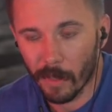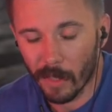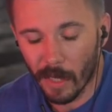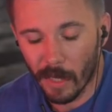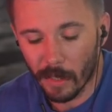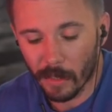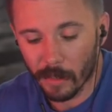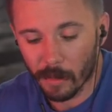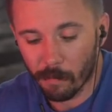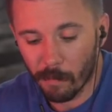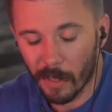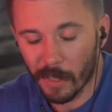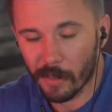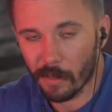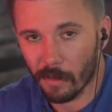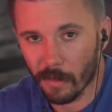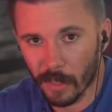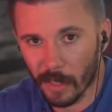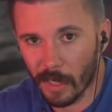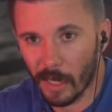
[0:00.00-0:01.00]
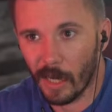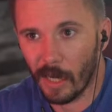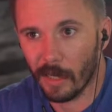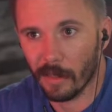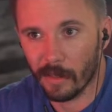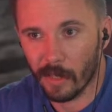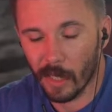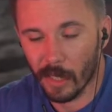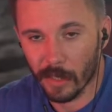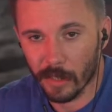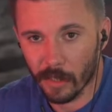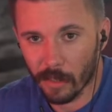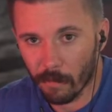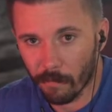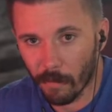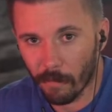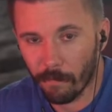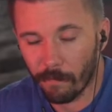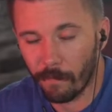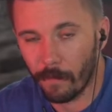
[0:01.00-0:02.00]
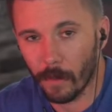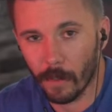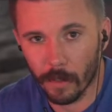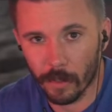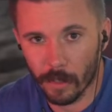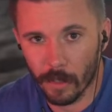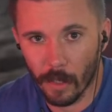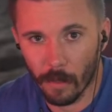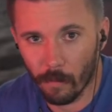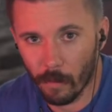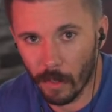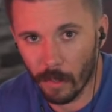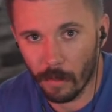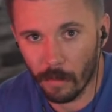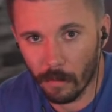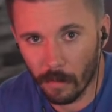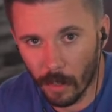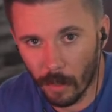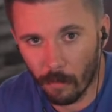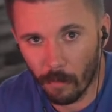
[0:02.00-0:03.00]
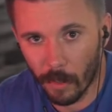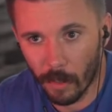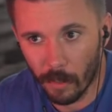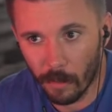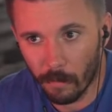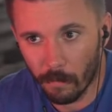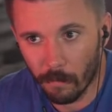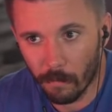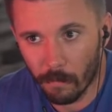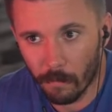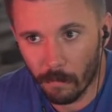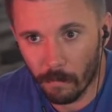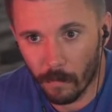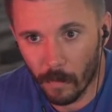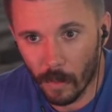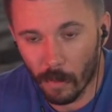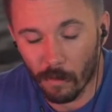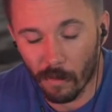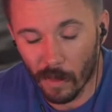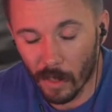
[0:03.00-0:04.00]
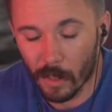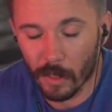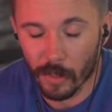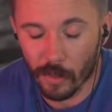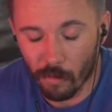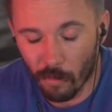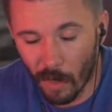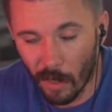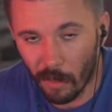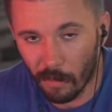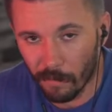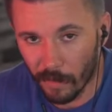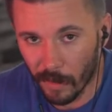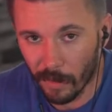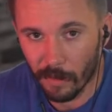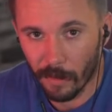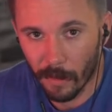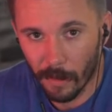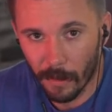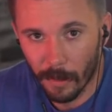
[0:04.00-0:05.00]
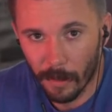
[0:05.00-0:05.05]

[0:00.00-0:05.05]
But that is based on the context of the footage that we think is relevant.